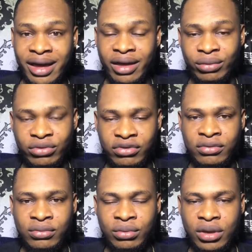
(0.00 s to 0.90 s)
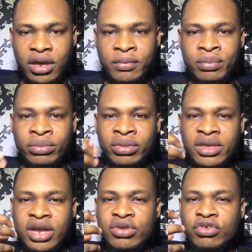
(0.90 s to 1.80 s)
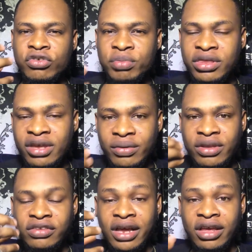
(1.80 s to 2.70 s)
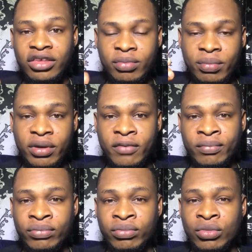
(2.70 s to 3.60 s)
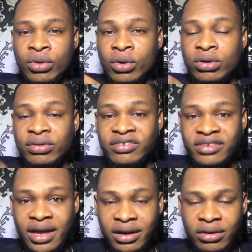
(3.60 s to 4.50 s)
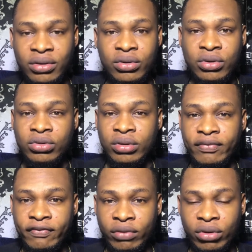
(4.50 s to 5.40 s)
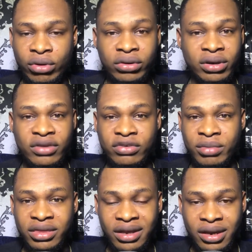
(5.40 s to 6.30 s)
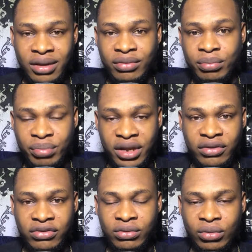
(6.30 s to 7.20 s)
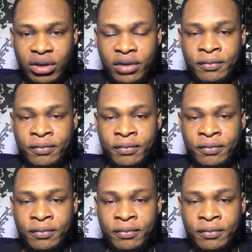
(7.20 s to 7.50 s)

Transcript: earth, okay. And you spit out this alligator pepper on the sand, not on the floor, not on the cemented place, okay.